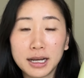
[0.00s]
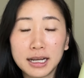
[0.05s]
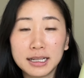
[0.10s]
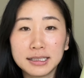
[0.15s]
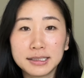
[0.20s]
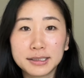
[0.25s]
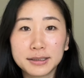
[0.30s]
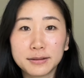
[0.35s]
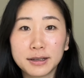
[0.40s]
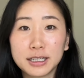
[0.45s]

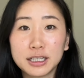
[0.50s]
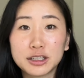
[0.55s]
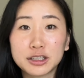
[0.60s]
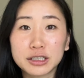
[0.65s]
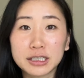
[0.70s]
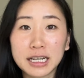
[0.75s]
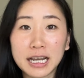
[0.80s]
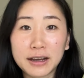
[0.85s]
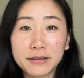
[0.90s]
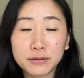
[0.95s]
And so I
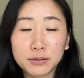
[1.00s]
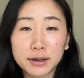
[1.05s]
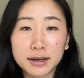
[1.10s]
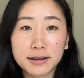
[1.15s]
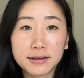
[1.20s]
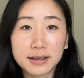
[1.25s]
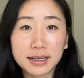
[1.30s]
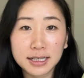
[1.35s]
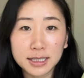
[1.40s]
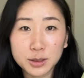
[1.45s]
usually have one
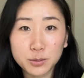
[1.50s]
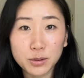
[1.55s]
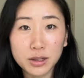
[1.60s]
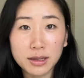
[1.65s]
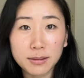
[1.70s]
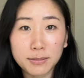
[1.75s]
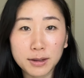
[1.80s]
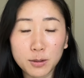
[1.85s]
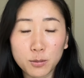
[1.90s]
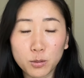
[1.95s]
of these
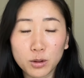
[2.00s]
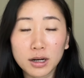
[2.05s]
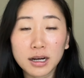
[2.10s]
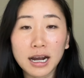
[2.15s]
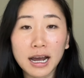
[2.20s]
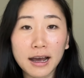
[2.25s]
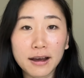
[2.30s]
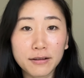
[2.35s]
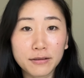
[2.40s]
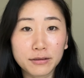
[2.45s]
with me
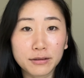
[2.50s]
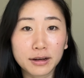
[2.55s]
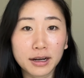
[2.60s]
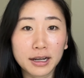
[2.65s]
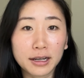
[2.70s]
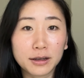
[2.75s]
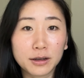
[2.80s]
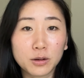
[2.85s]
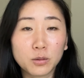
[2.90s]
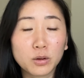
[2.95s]
wherever
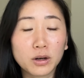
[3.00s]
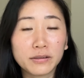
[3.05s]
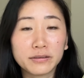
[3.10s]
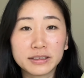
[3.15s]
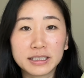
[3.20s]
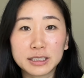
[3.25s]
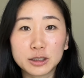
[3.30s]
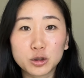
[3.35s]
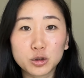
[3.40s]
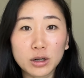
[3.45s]
I go, wherever
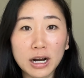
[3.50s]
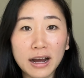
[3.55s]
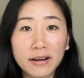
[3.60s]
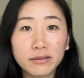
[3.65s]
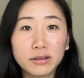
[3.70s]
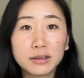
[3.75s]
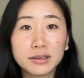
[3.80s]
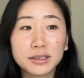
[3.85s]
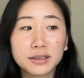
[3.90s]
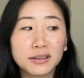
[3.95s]
I
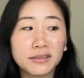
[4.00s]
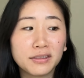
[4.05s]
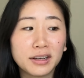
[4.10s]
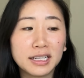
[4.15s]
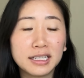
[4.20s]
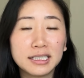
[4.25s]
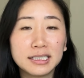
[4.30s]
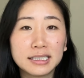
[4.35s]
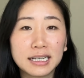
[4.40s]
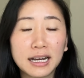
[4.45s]
travel. So if I
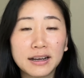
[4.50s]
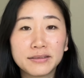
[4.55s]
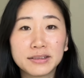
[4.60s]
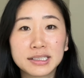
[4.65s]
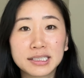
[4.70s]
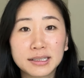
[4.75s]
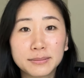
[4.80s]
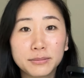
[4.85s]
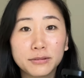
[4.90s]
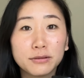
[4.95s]
need to have a
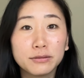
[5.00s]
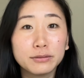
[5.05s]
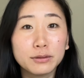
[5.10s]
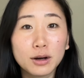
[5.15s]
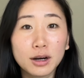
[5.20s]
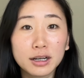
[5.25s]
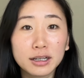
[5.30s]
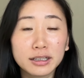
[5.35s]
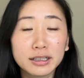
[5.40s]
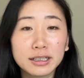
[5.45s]
sip of
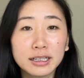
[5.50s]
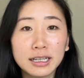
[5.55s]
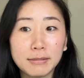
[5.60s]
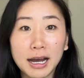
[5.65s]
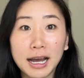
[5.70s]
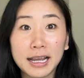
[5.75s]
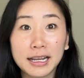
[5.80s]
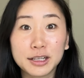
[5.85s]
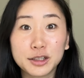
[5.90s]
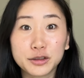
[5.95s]
water,
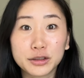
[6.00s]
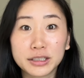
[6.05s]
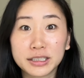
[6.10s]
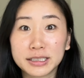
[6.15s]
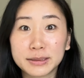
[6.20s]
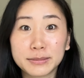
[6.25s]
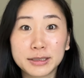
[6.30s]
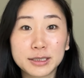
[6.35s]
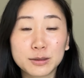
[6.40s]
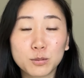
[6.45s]
I can drink
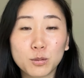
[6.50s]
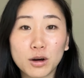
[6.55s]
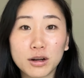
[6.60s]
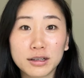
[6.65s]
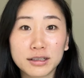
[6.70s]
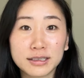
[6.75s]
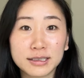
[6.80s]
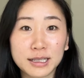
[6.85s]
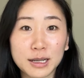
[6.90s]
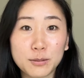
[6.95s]
as much
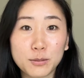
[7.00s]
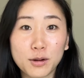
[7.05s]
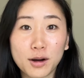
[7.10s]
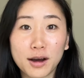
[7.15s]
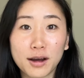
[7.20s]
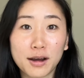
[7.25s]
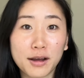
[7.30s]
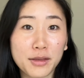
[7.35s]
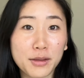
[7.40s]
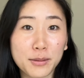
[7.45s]
water as I
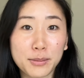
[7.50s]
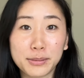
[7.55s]
want on the